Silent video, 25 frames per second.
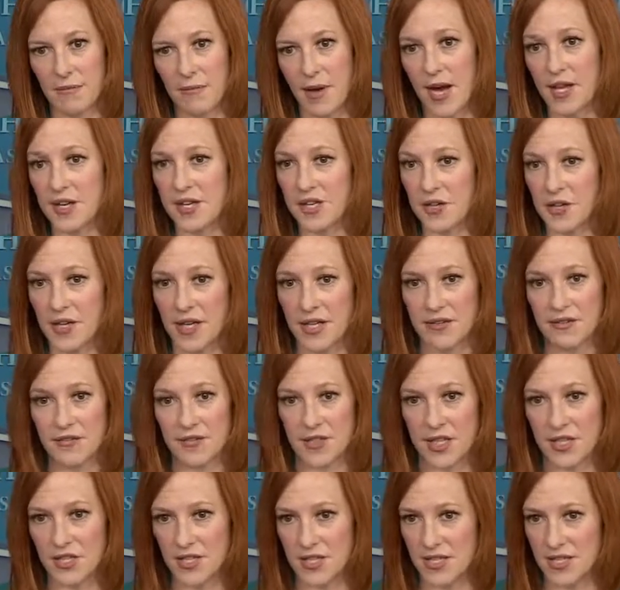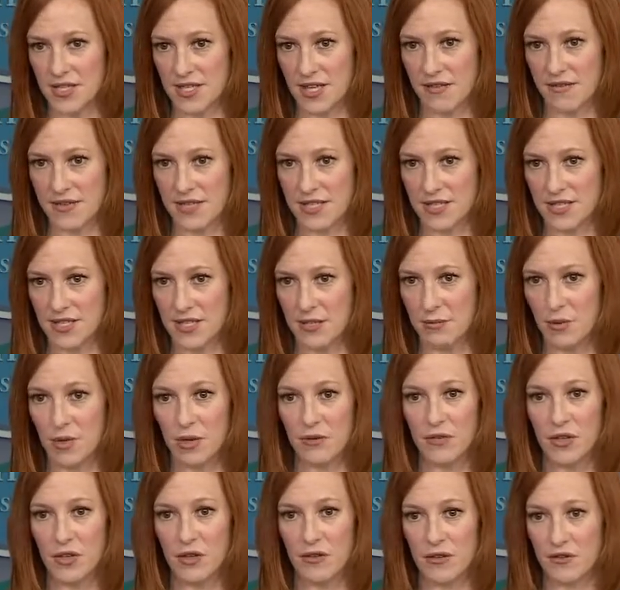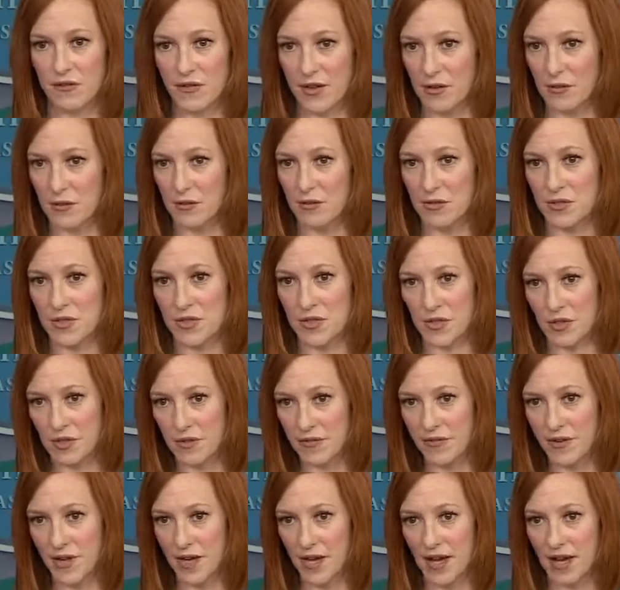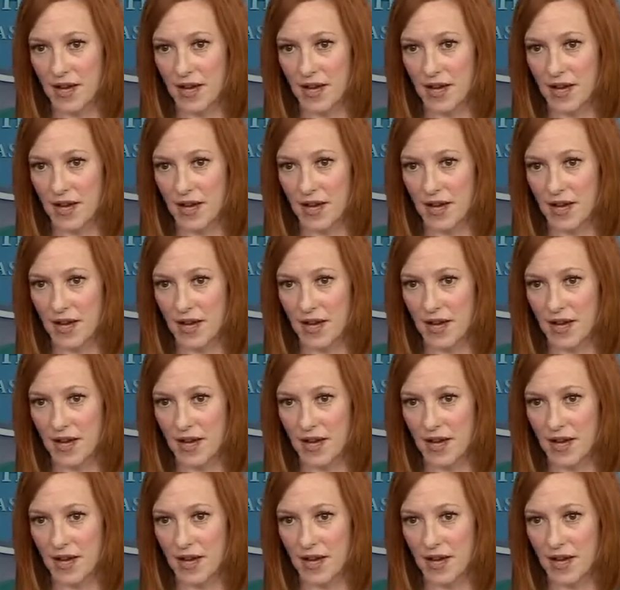monitoring inflation is obviously the purview of the Federal Reserve.